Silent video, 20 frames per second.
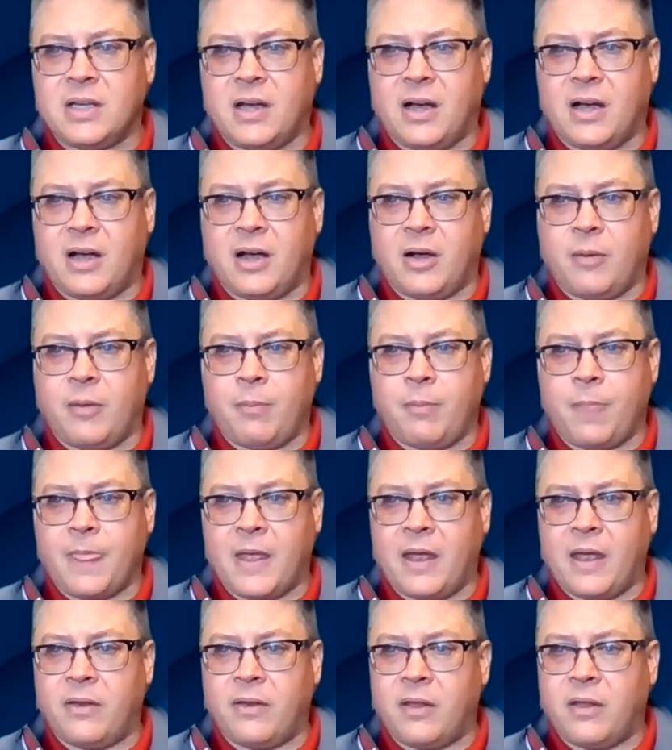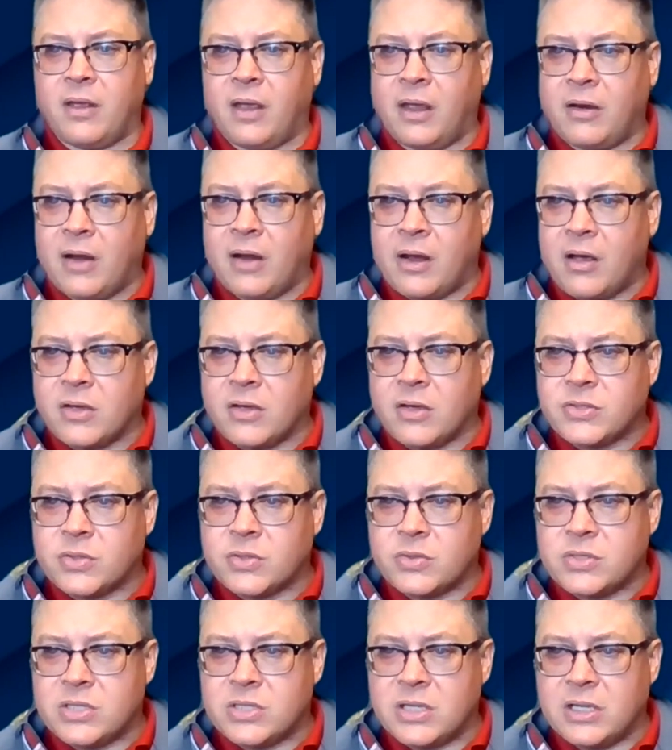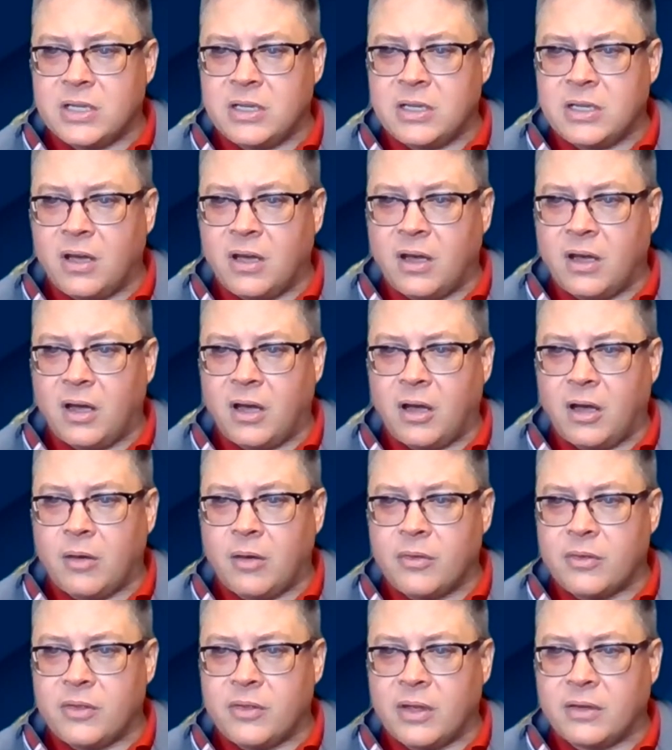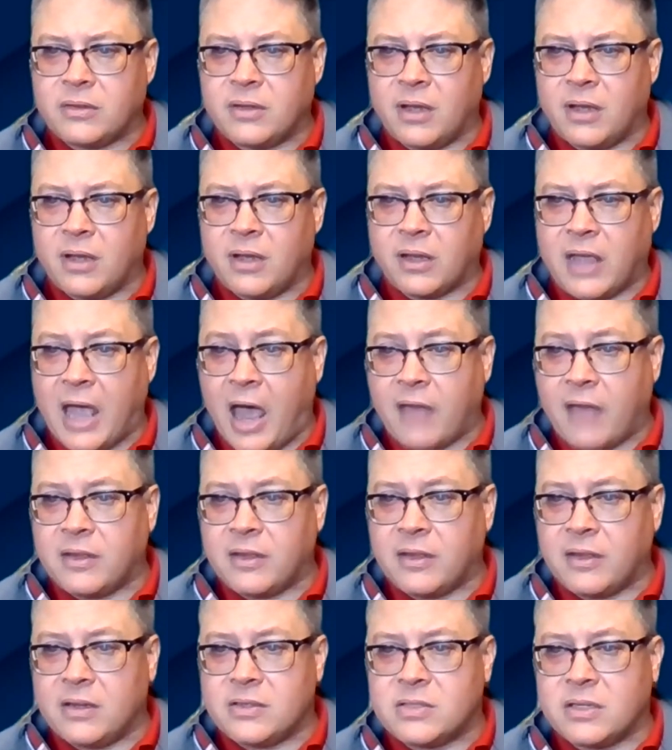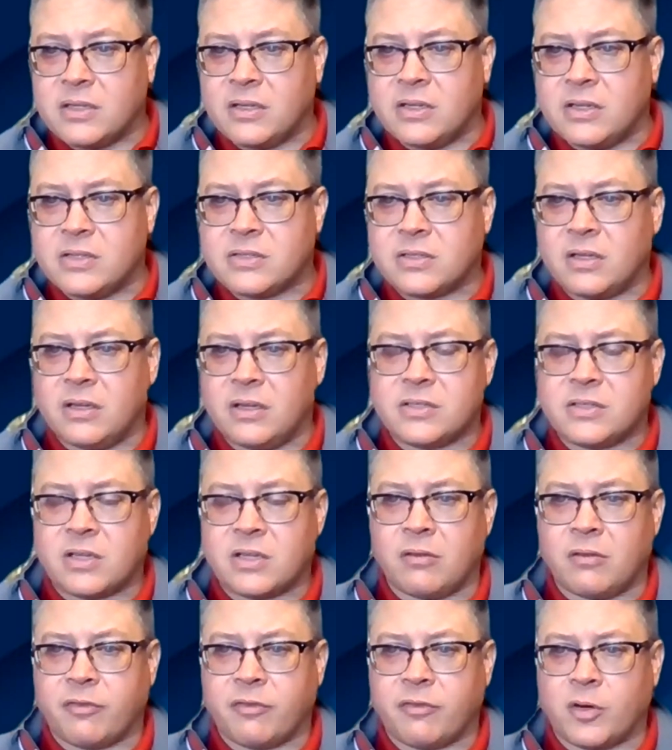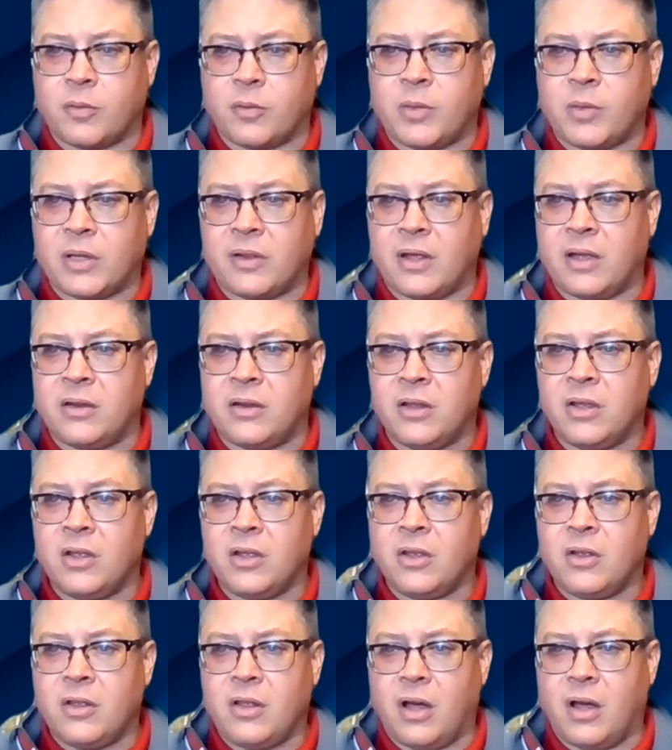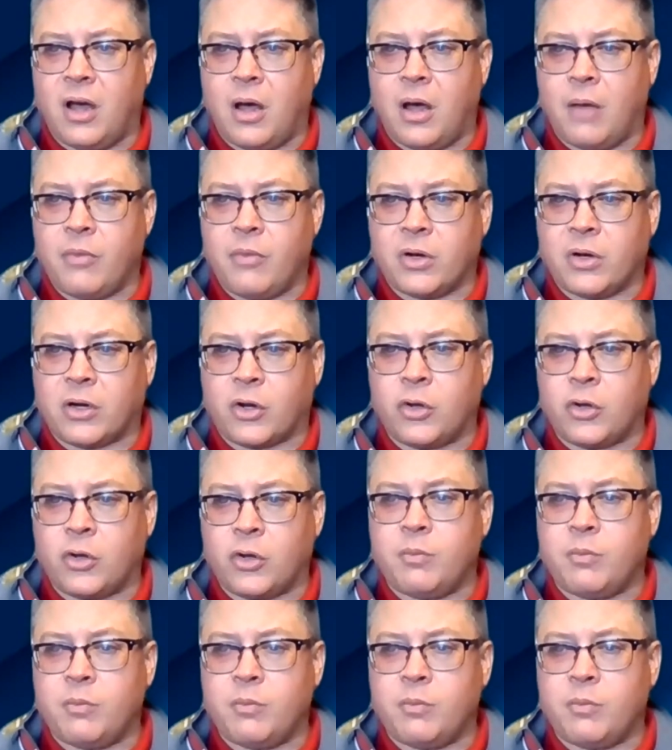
Um, and and I also see uh, that uh, Kathy is is is confirming that uh, there